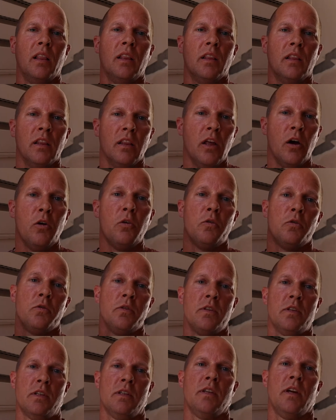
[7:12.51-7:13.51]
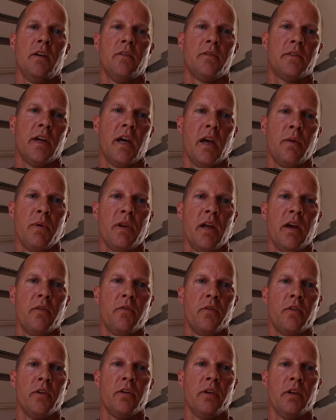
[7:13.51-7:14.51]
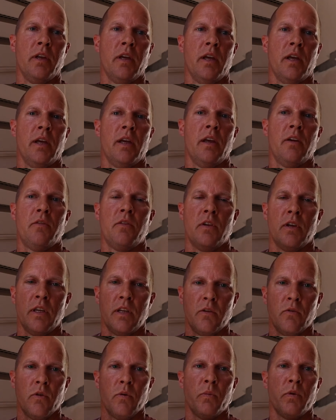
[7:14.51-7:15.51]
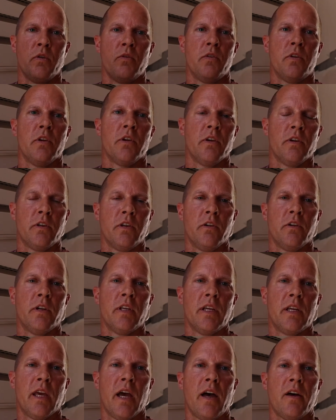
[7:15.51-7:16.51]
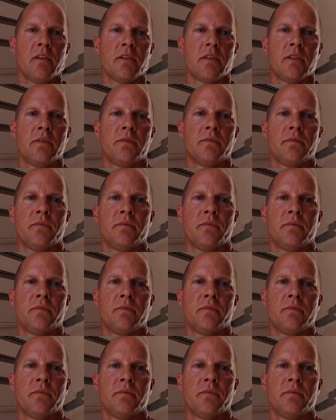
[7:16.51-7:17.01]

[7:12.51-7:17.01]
loads of time and effort if you need to remove your, your decals.